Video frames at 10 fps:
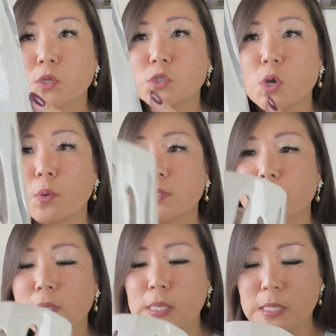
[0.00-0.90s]
So what's
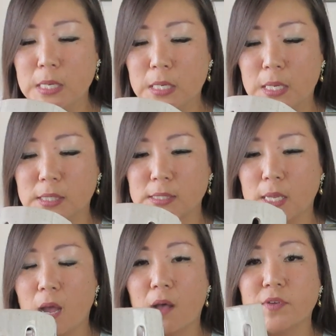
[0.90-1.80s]
really neat is
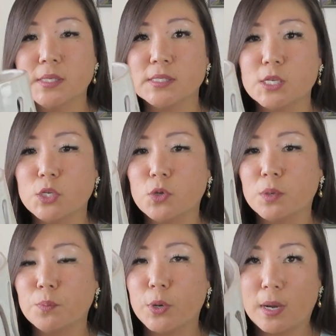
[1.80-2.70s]
obviously you
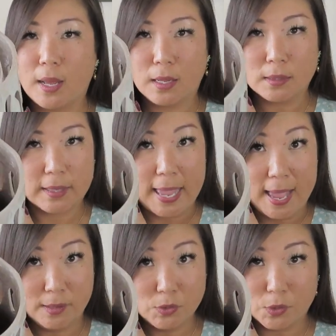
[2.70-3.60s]
can put a
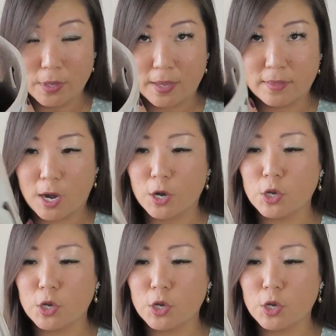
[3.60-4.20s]
candle in there.